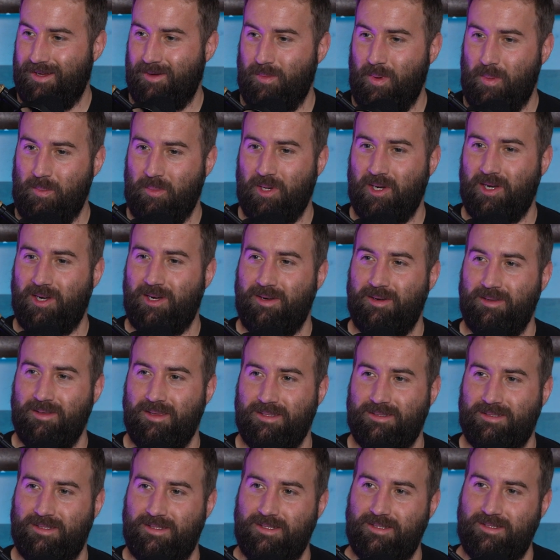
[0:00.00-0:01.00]
remember
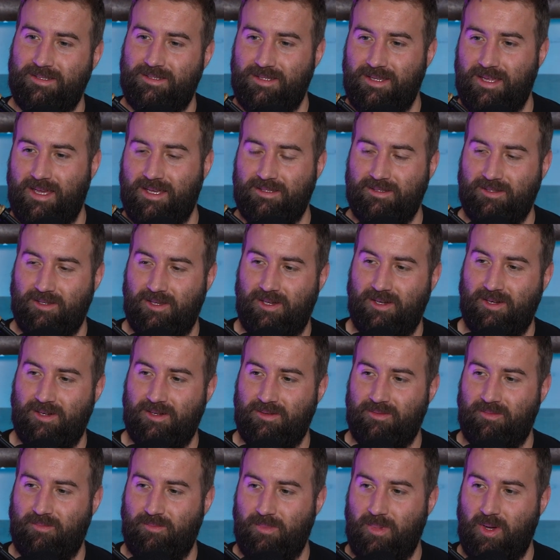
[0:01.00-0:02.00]
listening to that
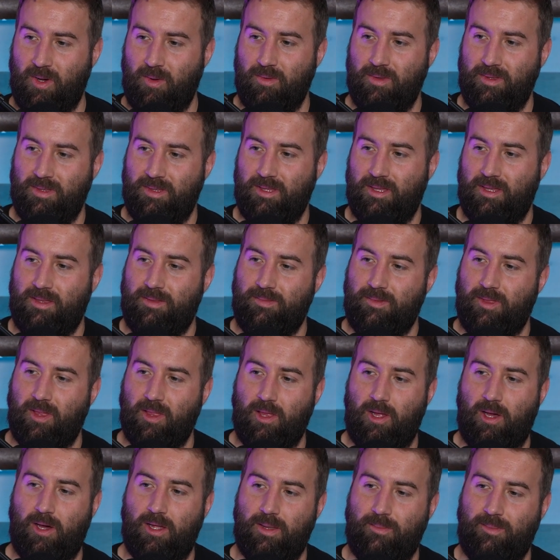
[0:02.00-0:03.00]
song mowing the
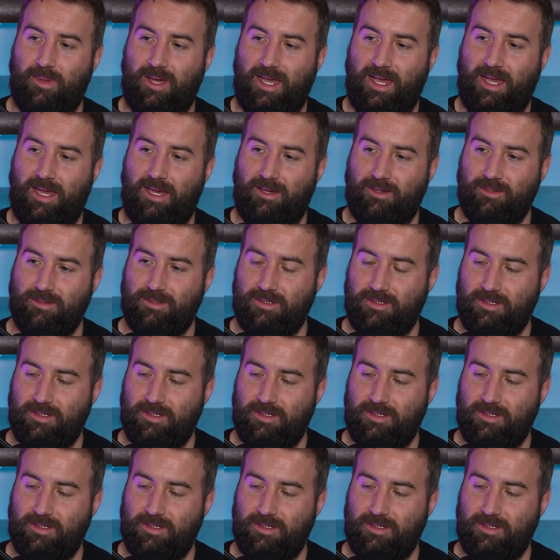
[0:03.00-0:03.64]
lawn at my house.